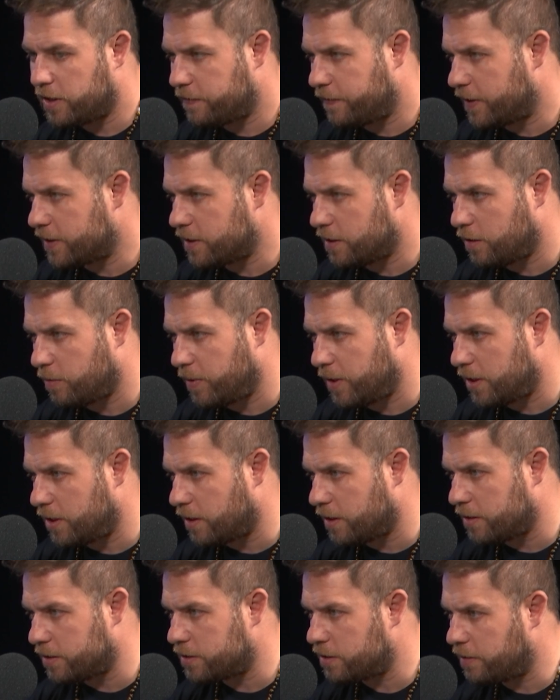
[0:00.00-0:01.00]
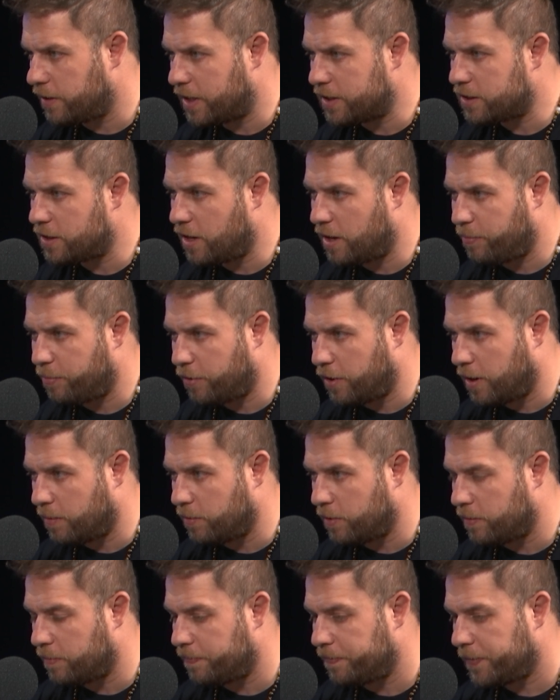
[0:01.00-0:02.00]
let's face it, nobody does, so that's not a
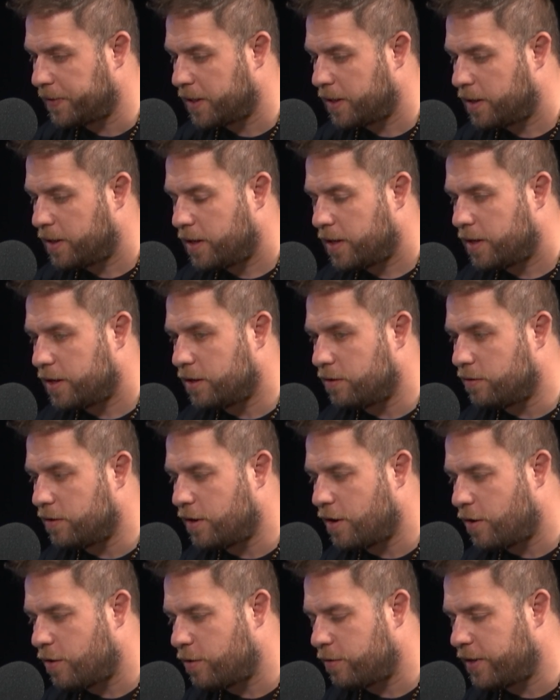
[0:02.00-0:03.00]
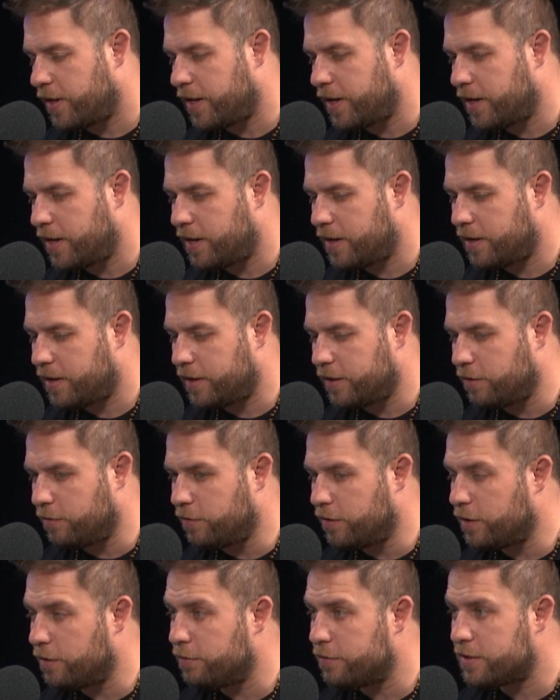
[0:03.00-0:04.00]
problem. You know that you
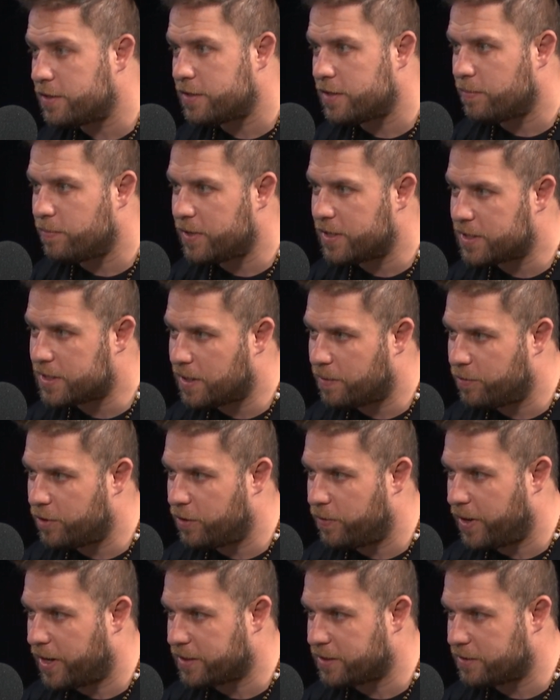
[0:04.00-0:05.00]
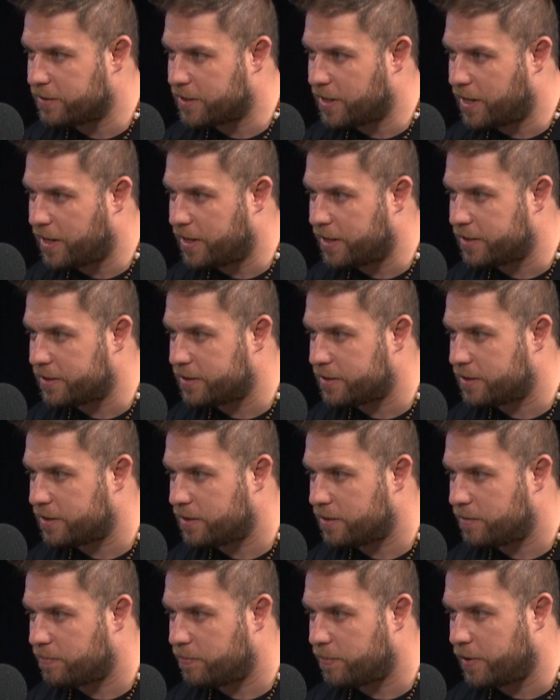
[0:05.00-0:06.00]
used to be someone who
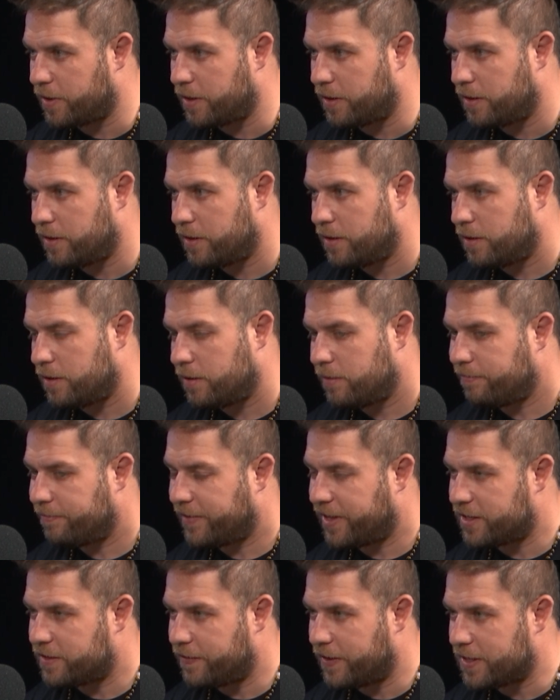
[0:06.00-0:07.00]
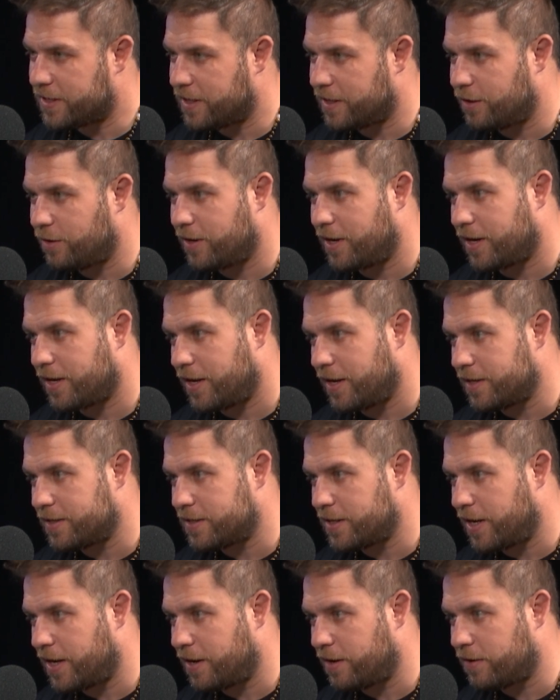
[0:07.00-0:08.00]
exercised, but let's face it, you got
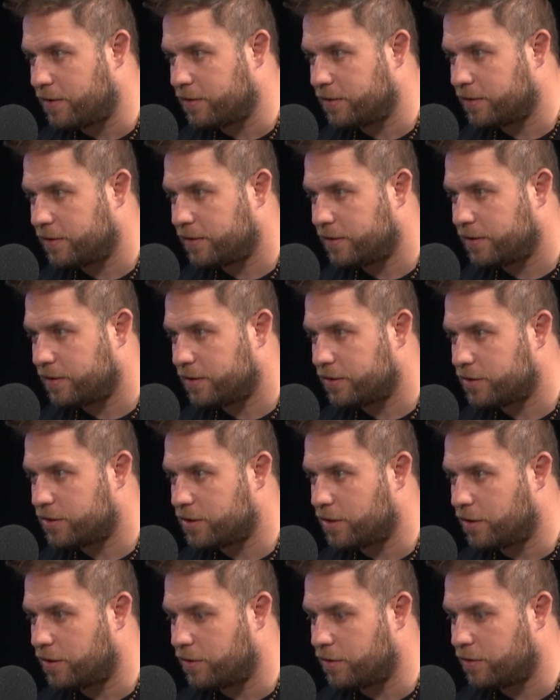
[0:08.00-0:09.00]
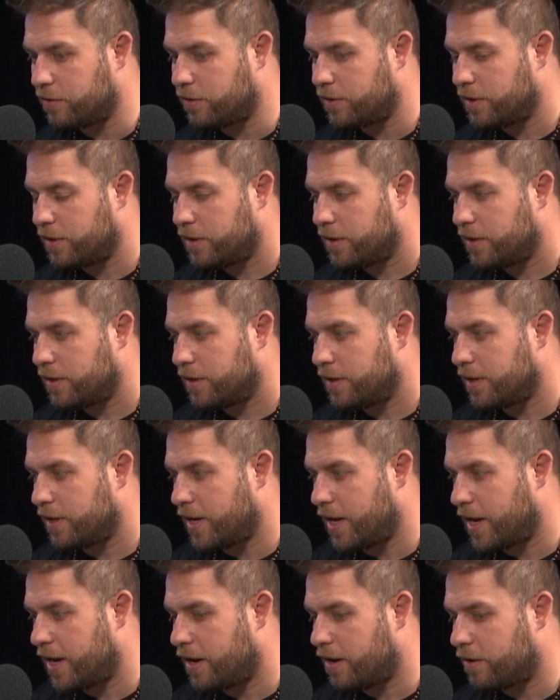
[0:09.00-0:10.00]
kids now. So
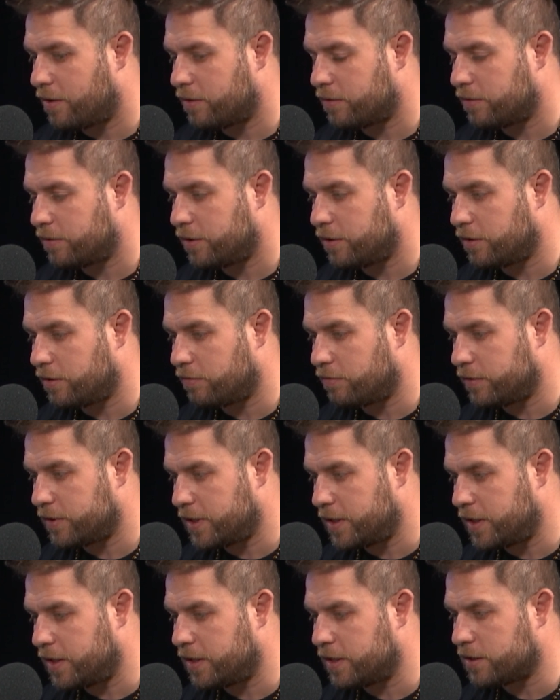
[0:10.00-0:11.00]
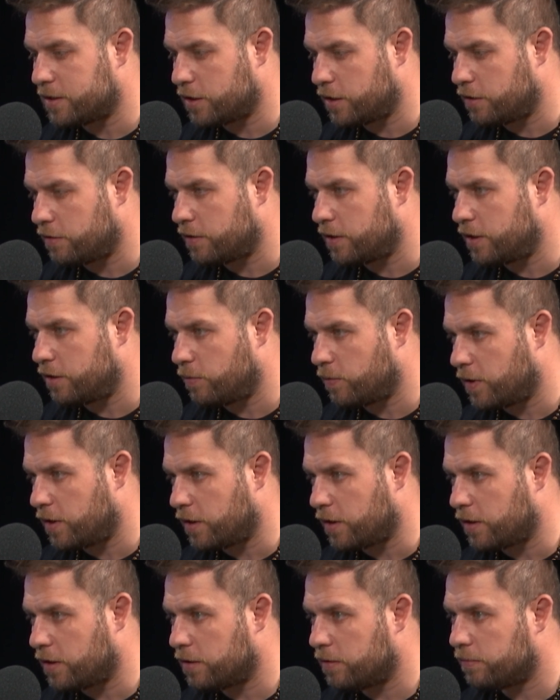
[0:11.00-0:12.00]
now your routine is literally you
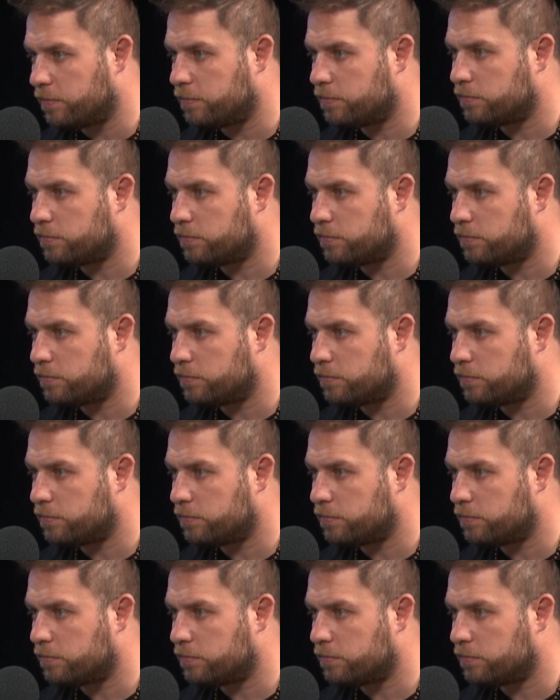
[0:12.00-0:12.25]
work,